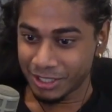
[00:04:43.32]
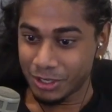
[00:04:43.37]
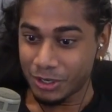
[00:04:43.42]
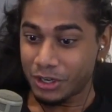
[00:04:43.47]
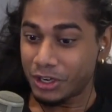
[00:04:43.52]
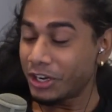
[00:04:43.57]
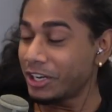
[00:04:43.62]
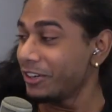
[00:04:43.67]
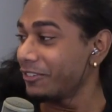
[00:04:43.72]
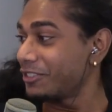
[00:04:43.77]
You
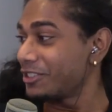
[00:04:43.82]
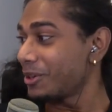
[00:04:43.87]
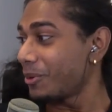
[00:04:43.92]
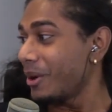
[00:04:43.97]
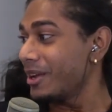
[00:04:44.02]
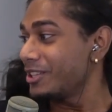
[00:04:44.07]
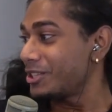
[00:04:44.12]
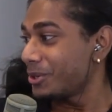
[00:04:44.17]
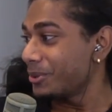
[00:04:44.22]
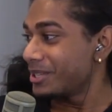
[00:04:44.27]
could have
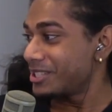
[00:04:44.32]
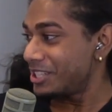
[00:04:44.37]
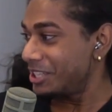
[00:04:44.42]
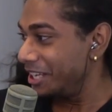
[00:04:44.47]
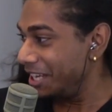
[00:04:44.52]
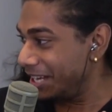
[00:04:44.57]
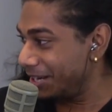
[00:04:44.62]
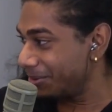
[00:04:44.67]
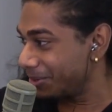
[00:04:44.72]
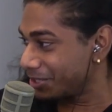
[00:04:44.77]
went to a
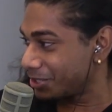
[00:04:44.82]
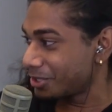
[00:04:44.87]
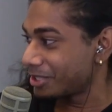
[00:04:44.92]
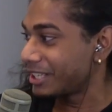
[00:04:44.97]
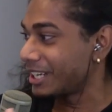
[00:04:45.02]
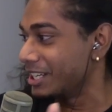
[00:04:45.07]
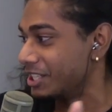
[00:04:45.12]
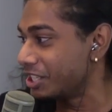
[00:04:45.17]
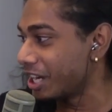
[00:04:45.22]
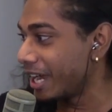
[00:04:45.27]
scene where it was
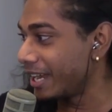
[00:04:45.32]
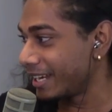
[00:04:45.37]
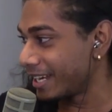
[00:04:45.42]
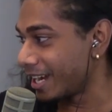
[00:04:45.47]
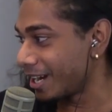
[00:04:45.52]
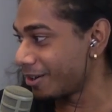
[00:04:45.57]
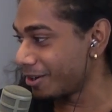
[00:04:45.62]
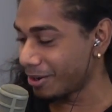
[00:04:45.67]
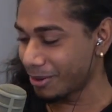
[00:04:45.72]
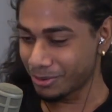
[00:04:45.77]
like a giant
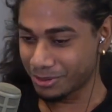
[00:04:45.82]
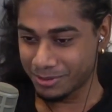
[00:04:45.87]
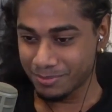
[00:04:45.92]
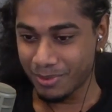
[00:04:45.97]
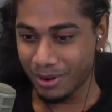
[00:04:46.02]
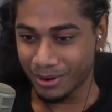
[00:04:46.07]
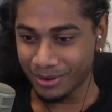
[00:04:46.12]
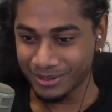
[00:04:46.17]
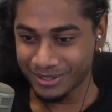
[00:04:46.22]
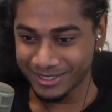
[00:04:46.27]
Gyarados,
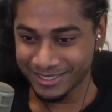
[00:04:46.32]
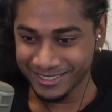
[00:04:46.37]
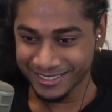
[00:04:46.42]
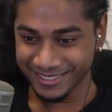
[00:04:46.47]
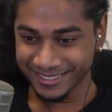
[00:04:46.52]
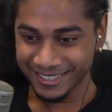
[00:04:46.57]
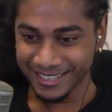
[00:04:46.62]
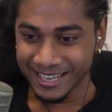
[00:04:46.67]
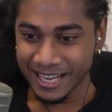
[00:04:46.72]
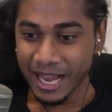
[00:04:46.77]
bro.
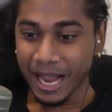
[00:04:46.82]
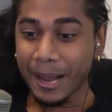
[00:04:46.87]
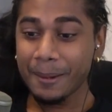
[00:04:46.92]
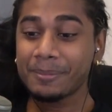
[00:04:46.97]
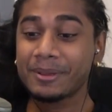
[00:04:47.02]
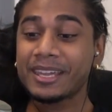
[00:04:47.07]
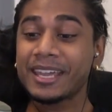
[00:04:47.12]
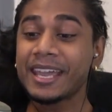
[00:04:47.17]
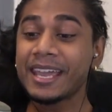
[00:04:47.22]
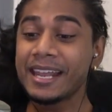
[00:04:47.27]
I'm
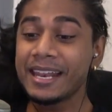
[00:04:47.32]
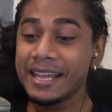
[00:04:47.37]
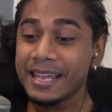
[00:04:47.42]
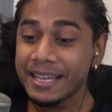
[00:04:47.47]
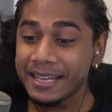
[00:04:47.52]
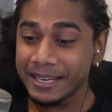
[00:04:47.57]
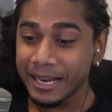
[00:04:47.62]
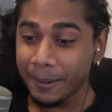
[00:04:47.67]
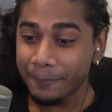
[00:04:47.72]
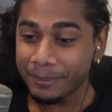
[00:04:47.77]

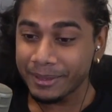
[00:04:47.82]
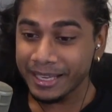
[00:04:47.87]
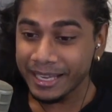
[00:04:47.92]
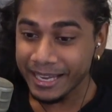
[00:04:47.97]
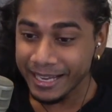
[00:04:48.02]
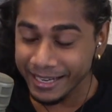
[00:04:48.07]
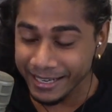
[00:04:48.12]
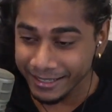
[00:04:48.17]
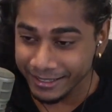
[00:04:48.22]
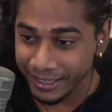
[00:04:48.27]
kidding! I'm
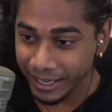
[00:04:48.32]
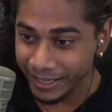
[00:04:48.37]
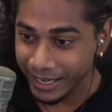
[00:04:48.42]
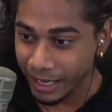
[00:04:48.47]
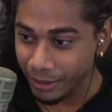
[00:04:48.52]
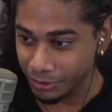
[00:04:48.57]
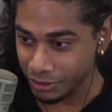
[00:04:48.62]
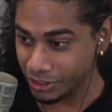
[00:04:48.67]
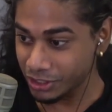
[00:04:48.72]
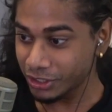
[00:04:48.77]
kidding,
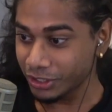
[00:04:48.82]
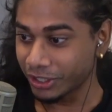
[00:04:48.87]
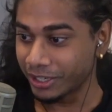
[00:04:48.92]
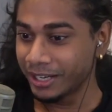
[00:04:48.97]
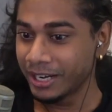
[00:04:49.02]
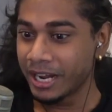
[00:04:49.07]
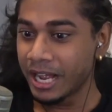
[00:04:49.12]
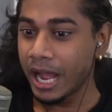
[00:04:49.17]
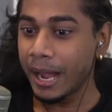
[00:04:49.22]
announcer!